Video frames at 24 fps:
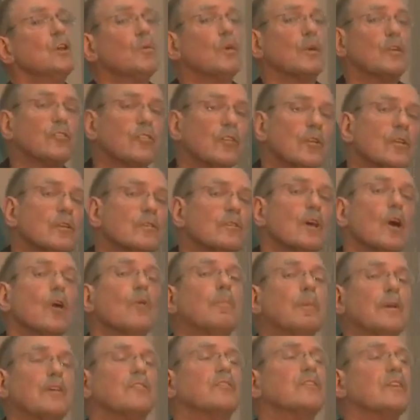which
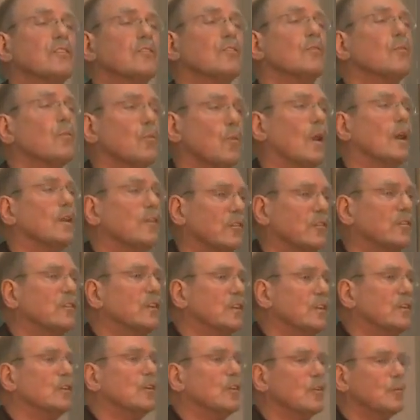no business wants
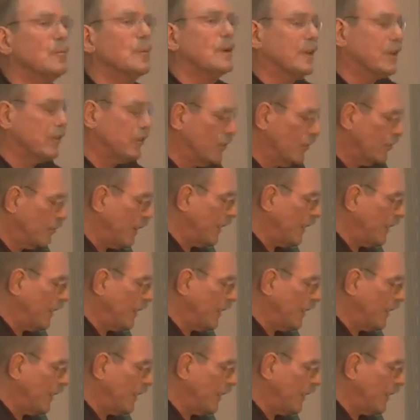to do because you're